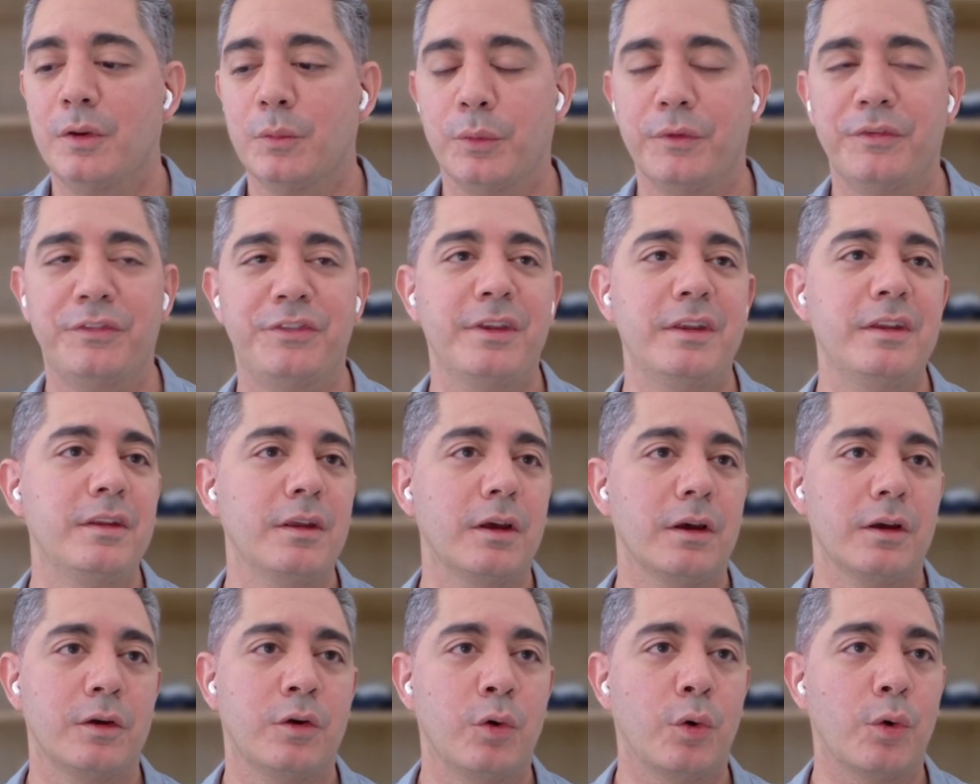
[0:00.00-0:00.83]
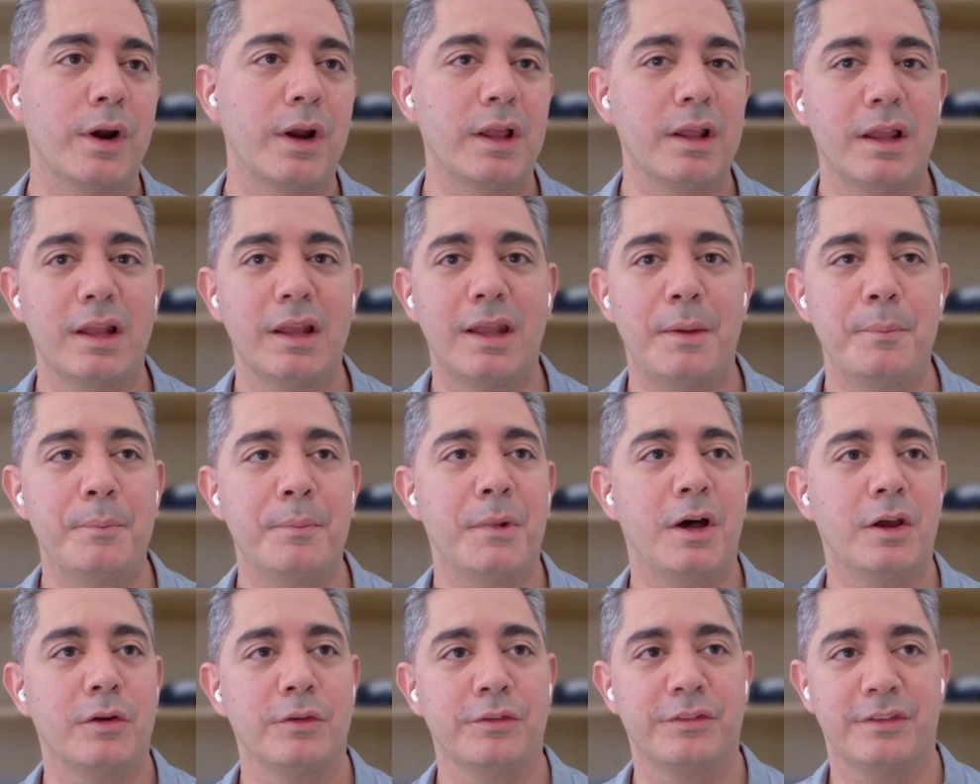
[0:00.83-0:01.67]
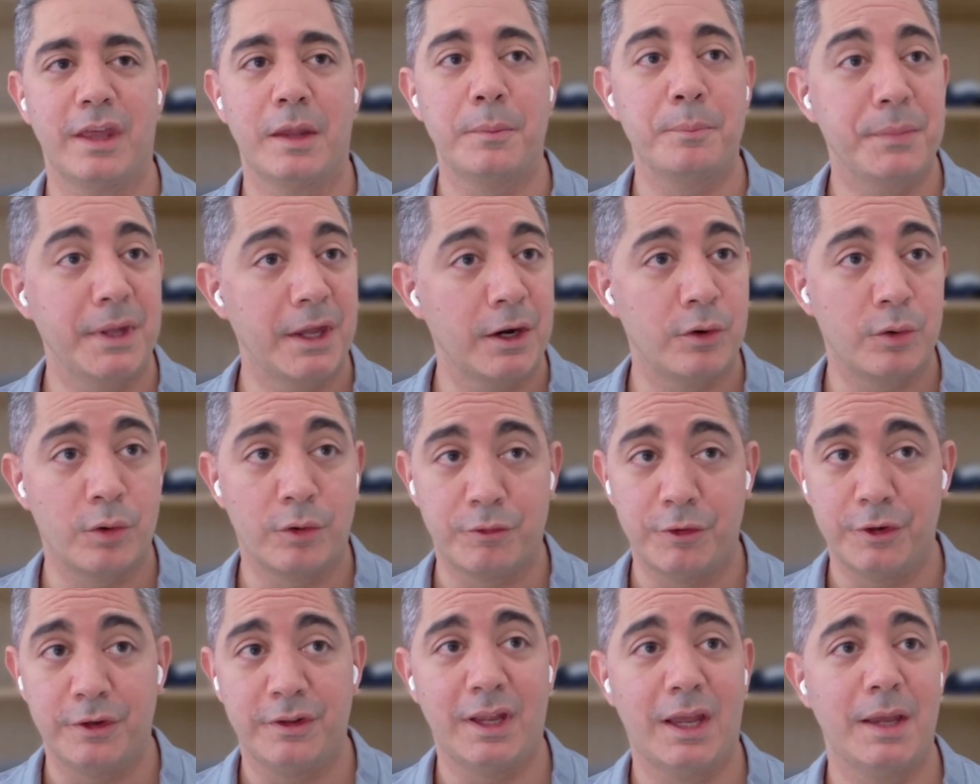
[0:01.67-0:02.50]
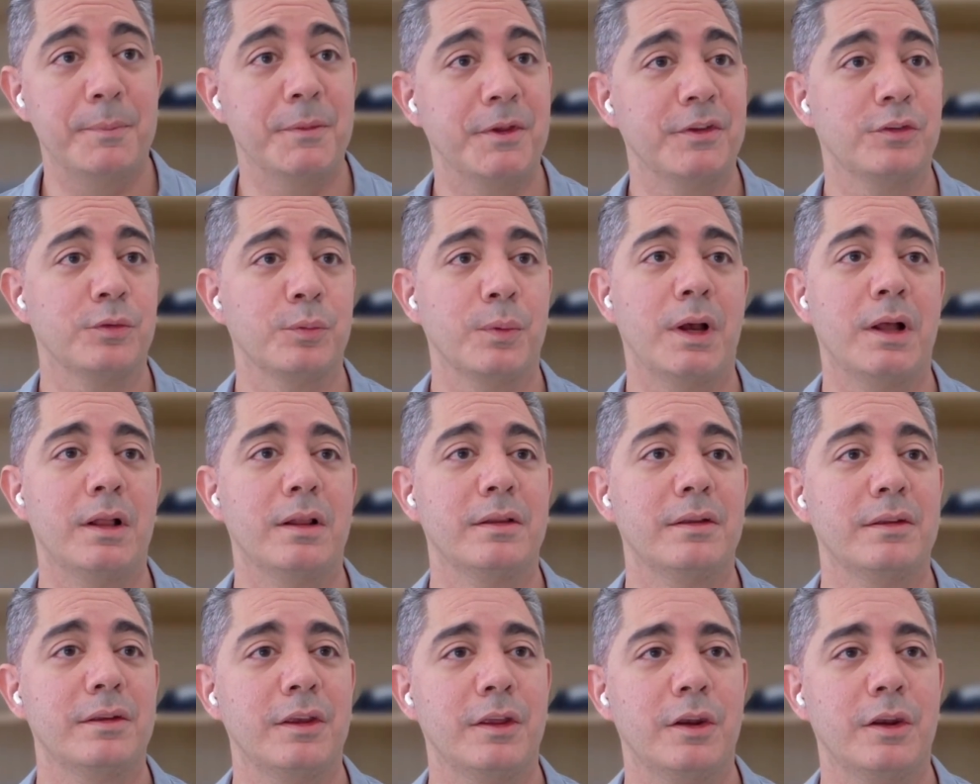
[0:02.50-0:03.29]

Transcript: we've seen the core LLM models get better over time as well.